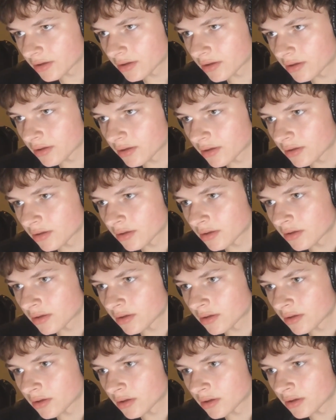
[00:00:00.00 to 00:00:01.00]
Well, they are
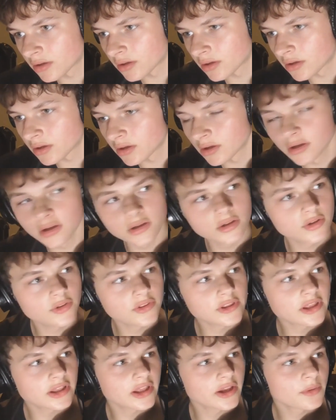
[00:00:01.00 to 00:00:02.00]
changing. They can
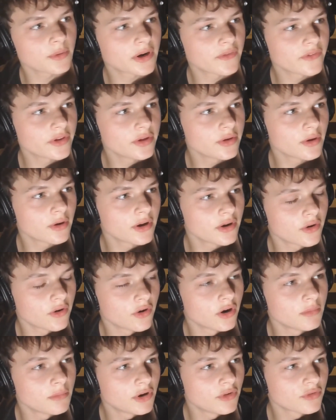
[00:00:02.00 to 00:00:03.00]
change certain forms.
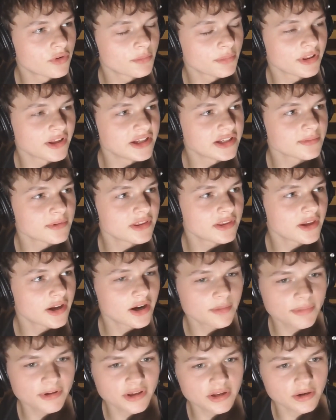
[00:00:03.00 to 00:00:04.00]
Like with the gender
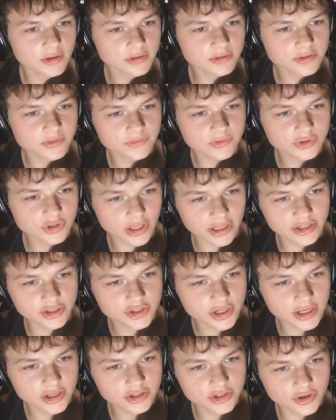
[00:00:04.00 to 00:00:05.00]
reassignment surgery, you
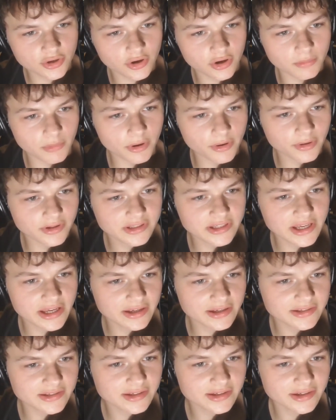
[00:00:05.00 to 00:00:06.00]
can
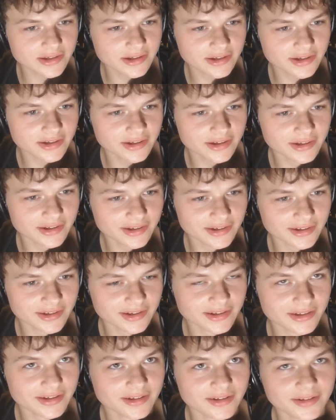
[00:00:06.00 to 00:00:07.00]
change how those organs
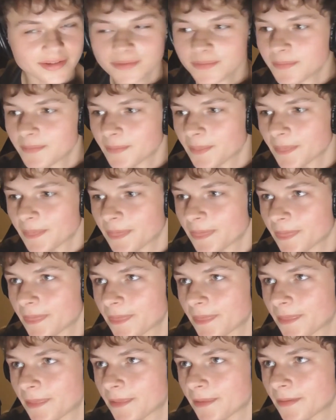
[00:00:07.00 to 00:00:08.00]
look externally.
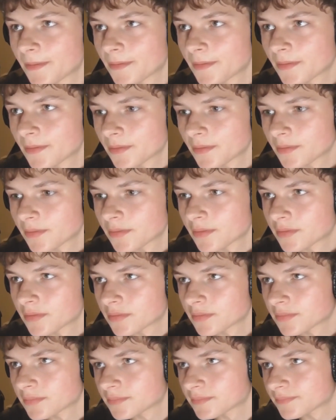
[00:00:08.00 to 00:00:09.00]
But if a
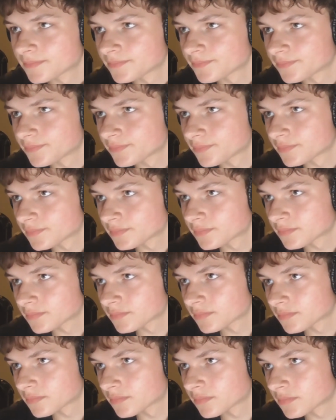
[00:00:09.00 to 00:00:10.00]
biological male
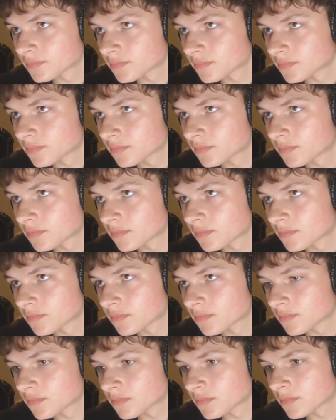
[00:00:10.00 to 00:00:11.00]
were to transition
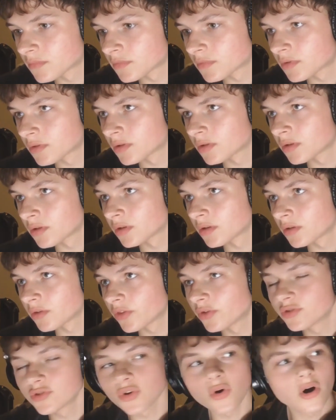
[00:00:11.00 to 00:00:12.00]
into a female,
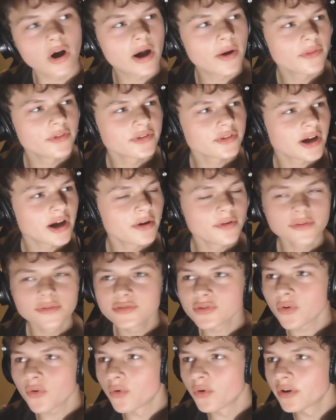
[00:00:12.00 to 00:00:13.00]
he would not be able to get pregnant.
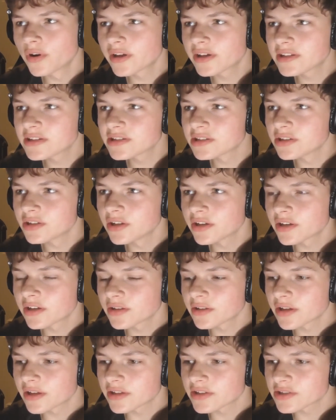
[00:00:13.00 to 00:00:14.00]
How do those organs look
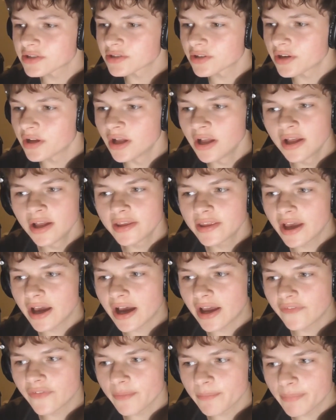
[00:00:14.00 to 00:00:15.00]
external?
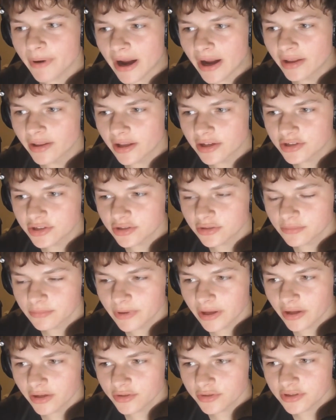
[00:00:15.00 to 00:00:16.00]
Yeah, if a biological
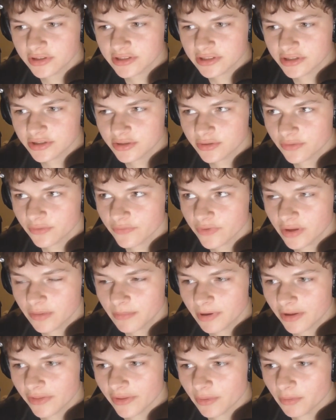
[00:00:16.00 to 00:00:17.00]
male transitions to a
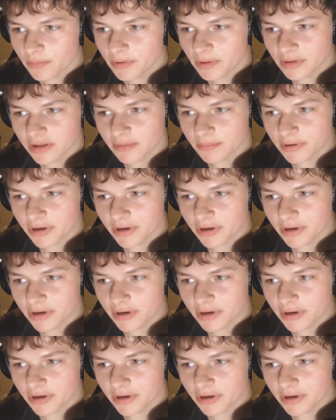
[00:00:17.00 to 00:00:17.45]
female, they won't be able to get